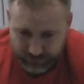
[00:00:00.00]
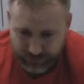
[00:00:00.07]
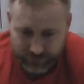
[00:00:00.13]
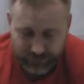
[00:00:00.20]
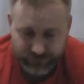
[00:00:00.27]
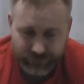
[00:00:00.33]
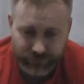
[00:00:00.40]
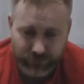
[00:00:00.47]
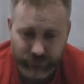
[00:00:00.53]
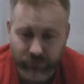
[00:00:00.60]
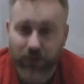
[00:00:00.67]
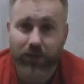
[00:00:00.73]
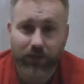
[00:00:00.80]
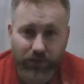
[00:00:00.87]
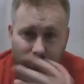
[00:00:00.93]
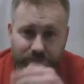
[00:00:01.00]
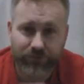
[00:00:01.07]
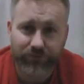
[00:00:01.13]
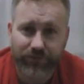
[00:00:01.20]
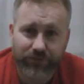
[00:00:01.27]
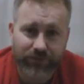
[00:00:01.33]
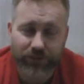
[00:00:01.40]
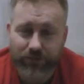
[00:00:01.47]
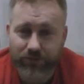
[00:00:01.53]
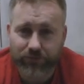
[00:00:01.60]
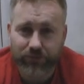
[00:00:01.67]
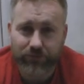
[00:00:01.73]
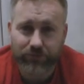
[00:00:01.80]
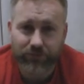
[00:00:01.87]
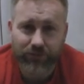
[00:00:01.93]
Thank you to
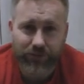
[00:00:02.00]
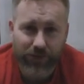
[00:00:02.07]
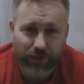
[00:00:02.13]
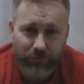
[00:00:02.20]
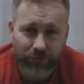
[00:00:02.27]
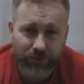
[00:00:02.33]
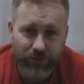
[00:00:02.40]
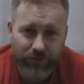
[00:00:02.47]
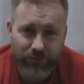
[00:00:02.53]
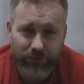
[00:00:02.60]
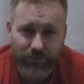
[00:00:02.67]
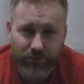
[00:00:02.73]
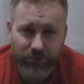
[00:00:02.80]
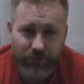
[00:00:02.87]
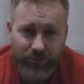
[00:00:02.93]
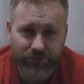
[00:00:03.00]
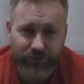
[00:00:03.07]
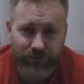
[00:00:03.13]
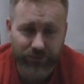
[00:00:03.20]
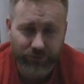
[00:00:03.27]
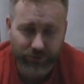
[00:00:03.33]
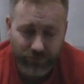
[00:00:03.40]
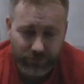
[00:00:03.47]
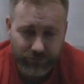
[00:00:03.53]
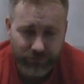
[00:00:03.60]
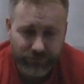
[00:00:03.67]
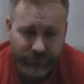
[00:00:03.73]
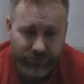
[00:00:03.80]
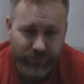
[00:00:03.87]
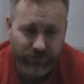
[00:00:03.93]
Cameron at Obnoxious and
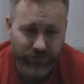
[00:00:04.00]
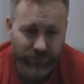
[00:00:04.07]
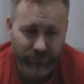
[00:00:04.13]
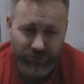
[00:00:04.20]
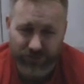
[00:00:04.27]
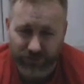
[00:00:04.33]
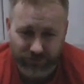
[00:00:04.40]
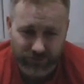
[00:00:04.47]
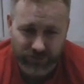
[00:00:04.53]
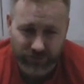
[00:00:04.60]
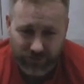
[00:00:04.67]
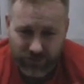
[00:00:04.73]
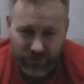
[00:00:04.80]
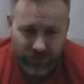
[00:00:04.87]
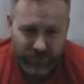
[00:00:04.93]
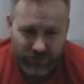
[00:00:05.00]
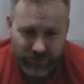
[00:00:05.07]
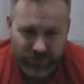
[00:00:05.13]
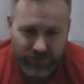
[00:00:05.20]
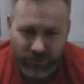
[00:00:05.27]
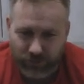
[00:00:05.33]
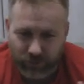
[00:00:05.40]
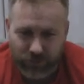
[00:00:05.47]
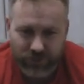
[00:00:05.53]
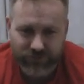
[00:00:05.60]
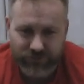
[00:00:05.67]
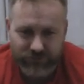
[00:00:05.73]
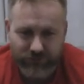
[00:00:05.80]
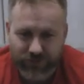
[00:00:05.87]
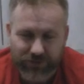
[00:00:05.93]
Anonymous for kind of being the
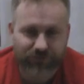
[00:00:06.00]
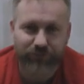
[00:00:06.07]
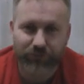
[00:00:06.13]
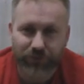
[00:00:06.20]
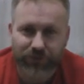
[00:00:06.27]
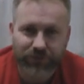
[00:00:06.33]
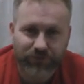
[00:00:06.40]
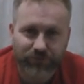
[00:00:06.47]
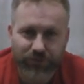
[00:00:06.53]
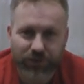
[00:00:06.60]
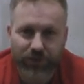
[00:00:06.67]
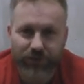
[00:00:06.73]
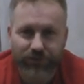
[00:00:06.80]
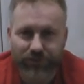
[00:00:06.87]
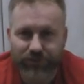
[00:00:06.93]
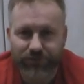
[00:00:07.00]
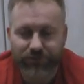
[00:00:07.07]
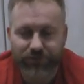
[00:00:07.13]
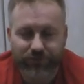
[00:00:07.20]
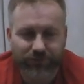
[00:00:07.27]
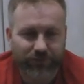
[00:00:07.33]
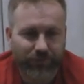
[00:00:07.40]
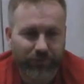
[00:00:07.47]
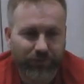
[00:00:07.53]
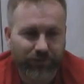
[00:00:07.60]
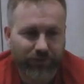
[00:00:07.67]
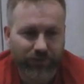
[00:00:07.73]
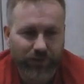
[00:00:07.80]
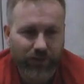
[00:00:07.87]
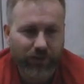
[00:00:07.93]
indirect inspiration behind this. Just I
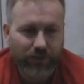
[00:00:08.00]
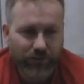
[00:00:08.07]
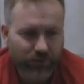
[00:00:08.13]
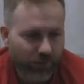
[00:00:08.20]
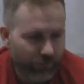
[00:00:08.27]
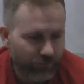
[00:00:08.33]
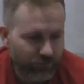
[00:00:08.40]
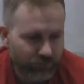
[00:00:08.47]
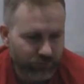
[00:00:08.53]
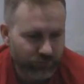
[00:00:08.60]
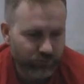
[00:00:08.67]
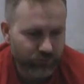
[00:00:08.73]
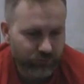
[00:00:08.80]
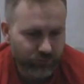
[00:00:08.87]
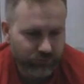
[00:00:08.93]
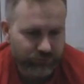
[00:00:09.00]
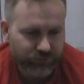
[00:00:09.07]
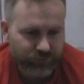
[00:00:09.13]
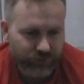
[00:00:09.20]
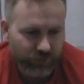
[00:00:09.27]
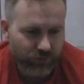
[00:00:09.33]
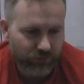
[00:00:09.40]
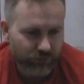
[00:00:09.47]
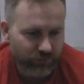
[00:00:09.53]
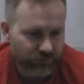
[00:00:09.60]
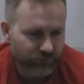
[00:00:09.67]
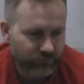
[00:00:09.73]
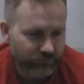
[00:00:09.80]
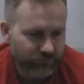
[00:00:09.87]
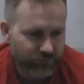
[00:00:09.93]
think coming on your show
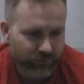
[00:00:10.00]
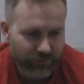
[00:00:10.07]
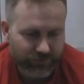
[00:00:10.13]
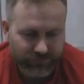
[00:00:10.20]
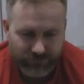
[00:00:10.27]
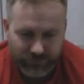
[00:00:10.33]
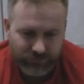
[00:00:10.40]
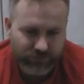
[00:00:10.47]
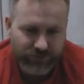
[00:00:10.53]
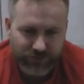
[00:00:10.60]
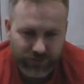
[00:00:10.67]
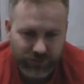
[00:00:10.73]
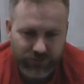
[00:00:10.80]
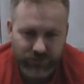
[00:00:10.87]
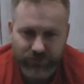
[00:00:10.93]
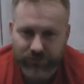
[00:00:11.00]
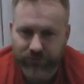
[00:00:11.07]
in 2017